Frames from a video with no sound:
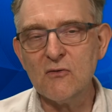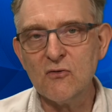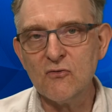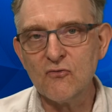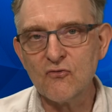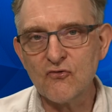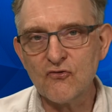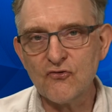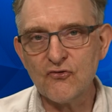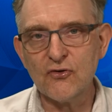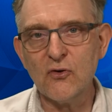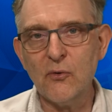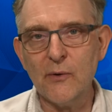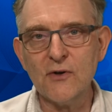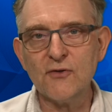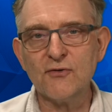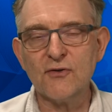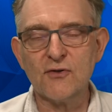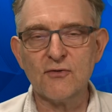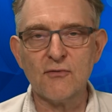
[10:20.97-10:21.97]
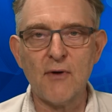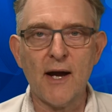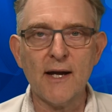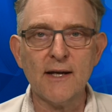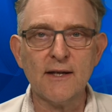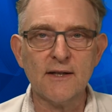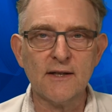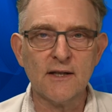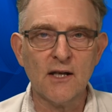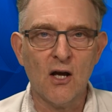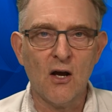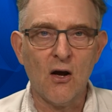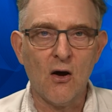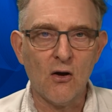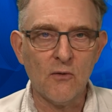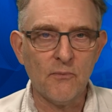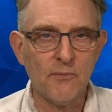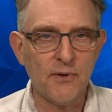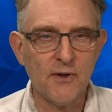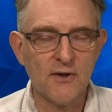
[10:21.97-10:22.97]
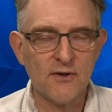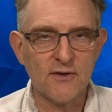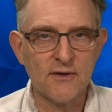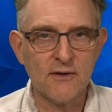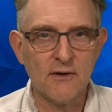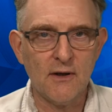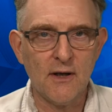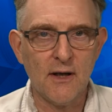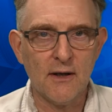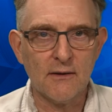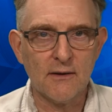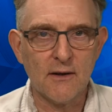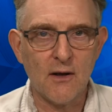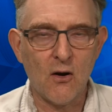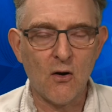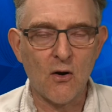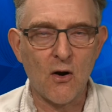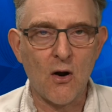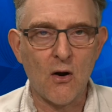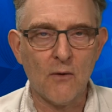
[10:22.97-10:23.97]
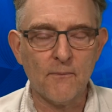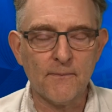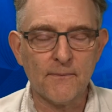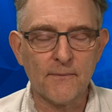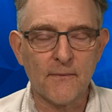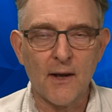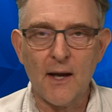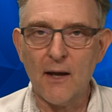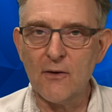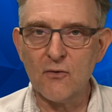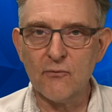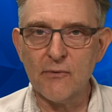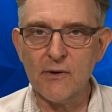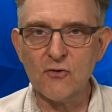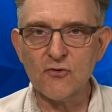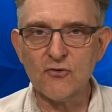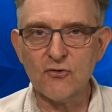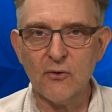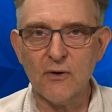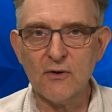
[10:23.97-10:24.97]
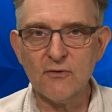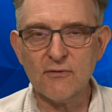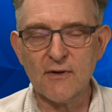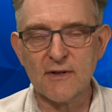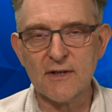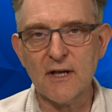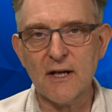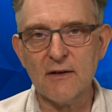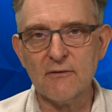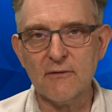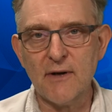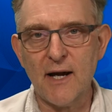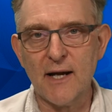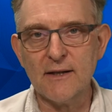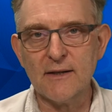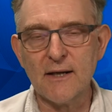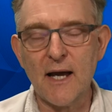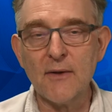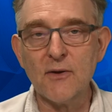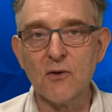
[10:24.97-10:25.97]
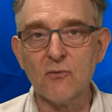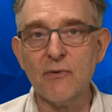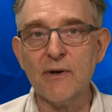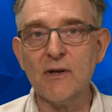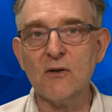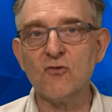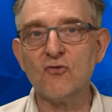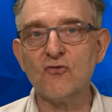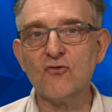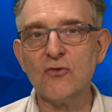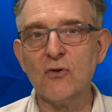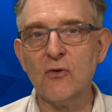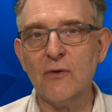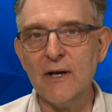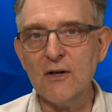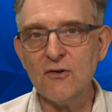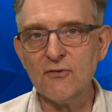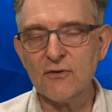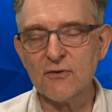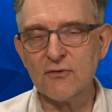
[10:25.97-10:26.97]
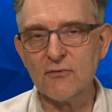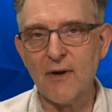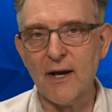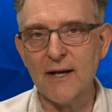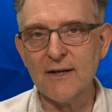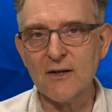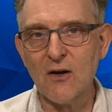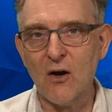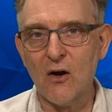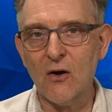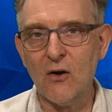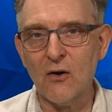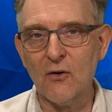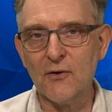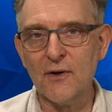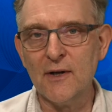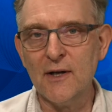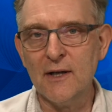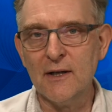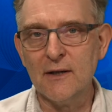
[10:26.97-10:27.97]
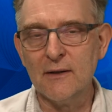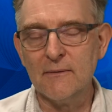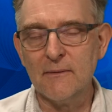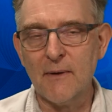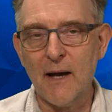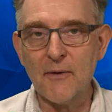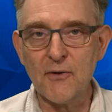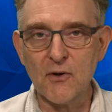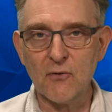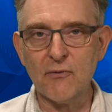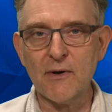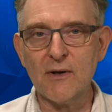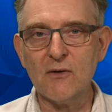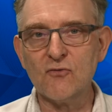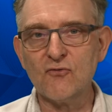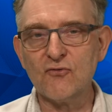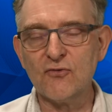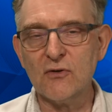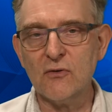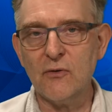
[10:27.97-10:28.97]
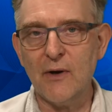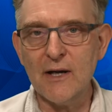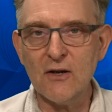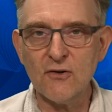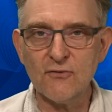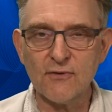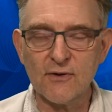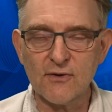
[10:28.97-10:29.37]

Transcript: I have to say that I always try and avoid having anything on my hmm. credit card because it's way too expensive. If you pay off every month, then effectively you win and